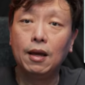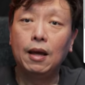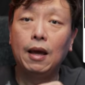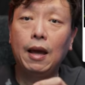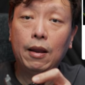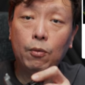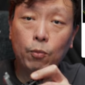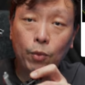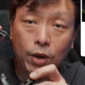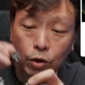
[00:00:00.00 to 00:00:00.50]

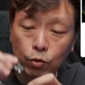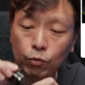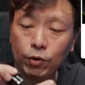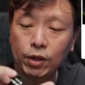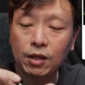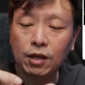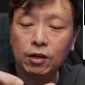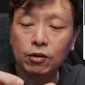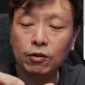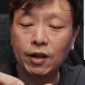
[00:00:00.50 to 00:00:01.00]
And when you
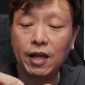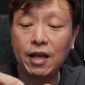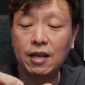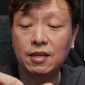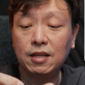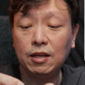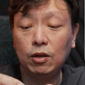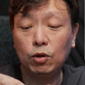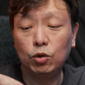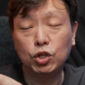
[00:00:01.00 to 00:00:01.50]
return to the
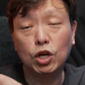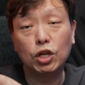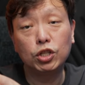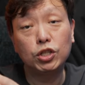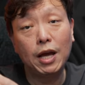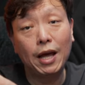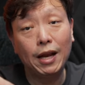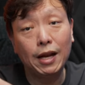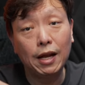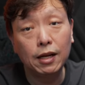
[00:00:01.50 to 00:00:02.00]
casing, you'll
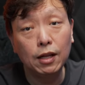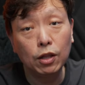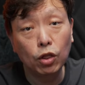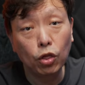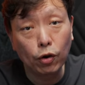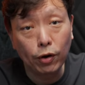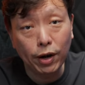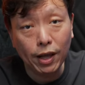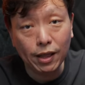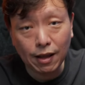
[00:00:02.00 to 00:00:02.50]
charge another
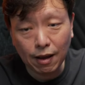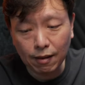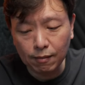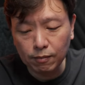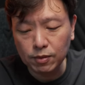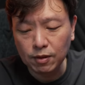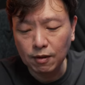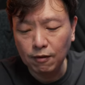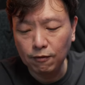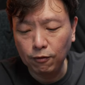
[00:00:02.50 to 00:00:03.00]
three
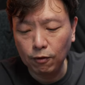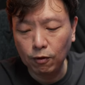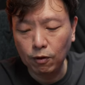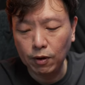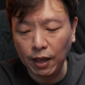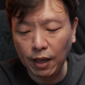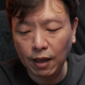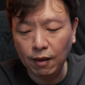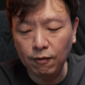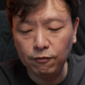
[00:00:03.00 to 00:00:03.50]
times for
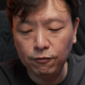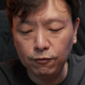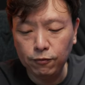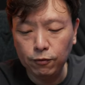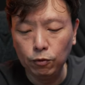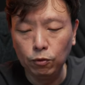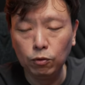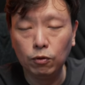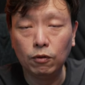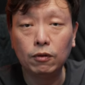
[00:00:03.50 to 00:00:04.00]
a
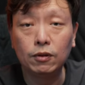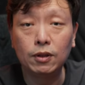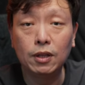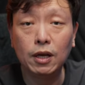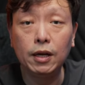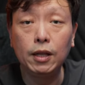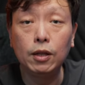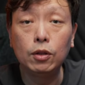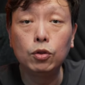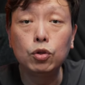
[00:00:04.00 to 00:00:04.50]
full
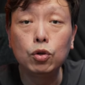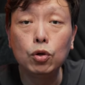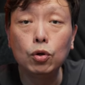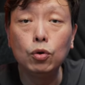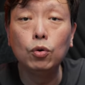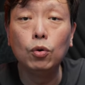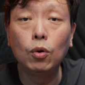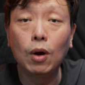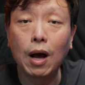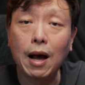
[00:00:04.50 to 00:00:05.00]

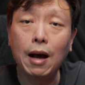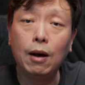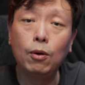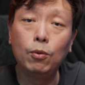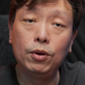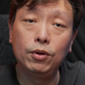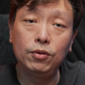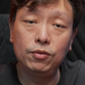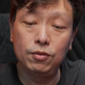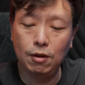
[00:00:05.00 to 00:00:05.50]
thirty-two
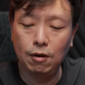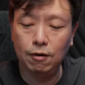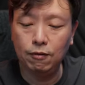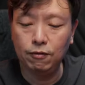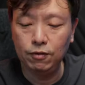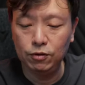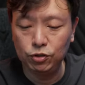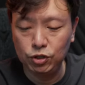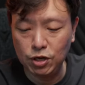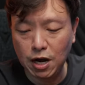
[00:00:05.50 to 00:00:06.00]
hours
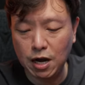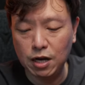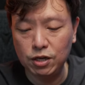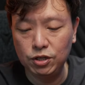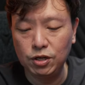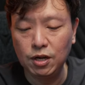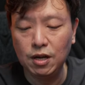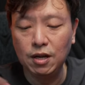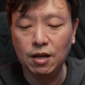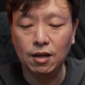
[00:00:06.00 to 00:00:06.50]
of
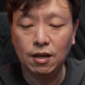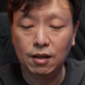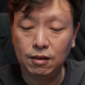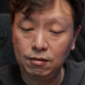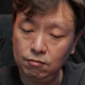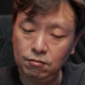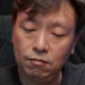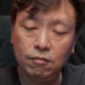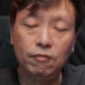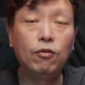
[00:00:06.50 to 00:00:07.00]
charge,
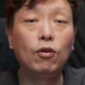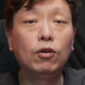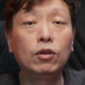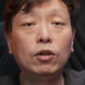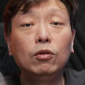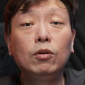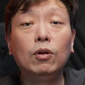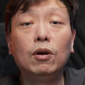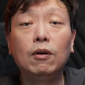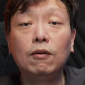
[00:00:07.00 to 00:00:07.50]
for a
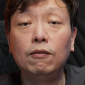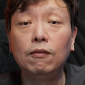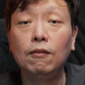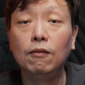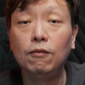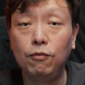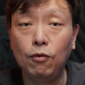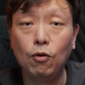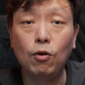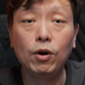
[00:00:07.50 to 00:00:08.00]
total of
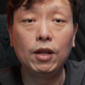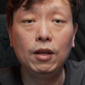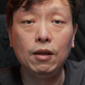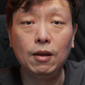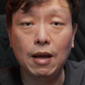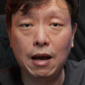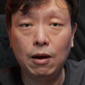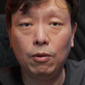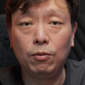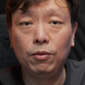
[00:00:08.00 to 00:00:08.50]
forty
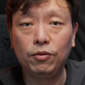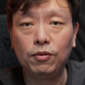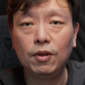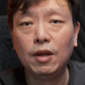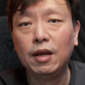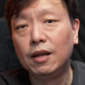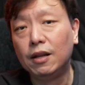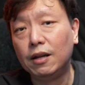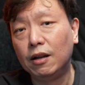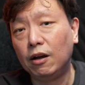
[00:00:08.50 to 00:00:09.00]
hours.
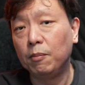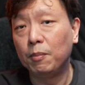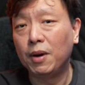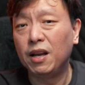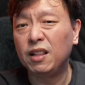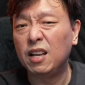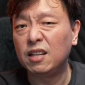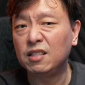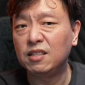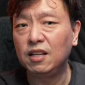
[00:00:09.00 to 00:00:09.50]
Now, in
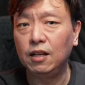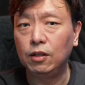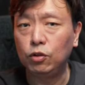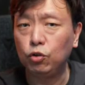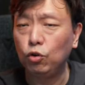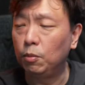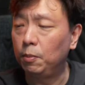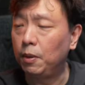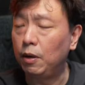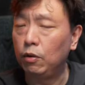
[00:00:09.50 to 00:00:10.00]
my testing, it
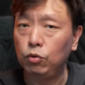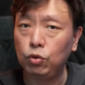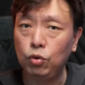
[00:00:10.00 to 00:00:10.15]
took about